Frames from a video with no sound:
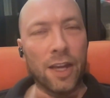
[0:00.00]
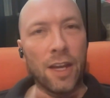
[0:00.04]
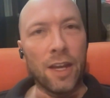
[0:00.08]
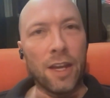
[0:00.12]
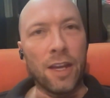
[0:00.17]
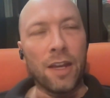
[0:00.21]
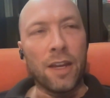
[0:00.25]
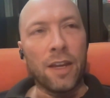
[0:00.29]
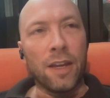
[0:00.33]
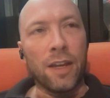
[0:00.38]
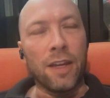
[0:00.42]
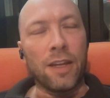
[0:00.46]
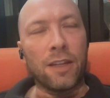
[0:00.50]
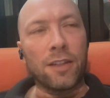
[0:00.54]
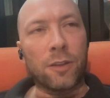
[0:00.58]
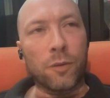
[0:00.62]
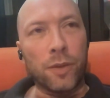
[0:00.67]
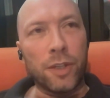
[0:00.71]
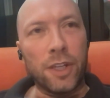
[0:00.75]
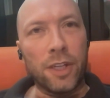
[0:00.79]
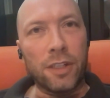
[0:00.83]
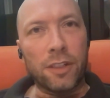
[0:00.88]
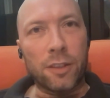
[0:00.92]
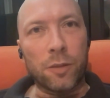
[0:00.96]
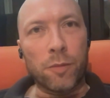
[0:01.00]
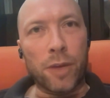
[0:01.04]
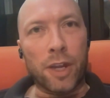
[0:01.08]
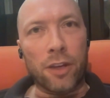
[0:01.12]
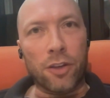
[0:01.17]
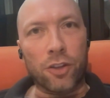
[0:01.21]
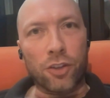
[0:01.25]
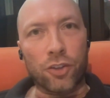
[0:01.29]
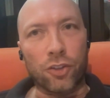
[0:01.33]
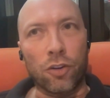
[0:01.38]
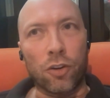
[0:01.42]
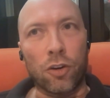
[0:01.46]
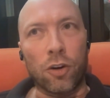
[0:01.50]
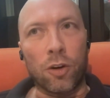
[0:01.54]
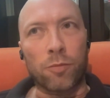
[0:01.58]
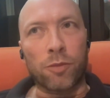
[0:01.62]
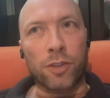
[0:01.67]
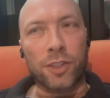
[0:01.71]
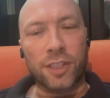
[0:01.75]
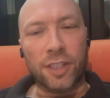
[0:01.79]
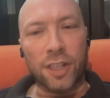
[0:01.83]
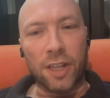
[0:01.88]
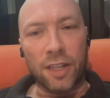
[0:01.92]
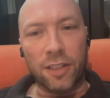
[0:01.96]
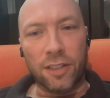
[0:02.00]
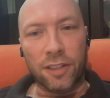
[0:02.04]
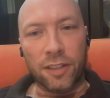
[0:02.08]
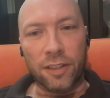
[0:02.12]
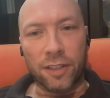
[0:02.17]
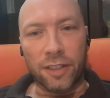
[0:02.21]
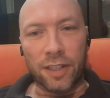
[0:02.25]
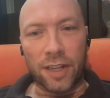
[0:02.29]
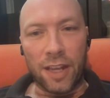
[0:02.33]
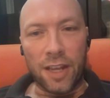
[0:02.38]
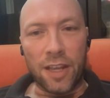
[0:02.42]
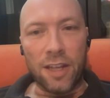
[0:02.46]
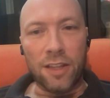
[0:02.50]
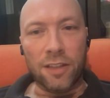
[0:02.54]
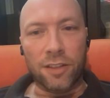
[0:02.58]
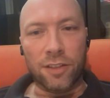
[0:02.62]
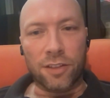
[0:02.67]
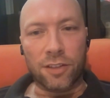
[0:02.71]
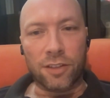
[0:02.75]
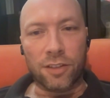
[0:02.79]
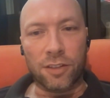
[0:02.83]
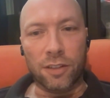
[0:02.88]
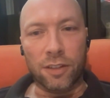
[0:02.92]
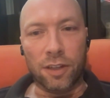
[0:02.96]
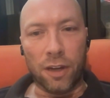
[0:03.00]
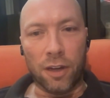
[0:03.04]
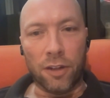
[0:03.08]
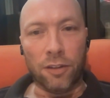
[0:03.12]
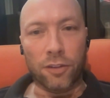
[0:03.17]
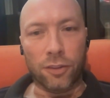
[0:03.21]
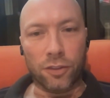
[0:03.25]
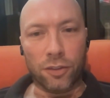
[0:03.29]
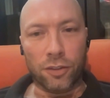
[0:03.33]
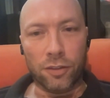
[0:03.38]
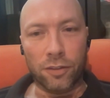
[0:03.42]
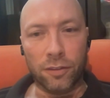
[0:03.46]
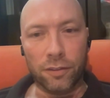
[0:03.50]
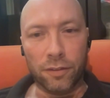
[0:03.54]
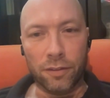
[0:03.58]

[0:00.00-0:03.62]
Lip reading: is that we need to make sure precisely that it is us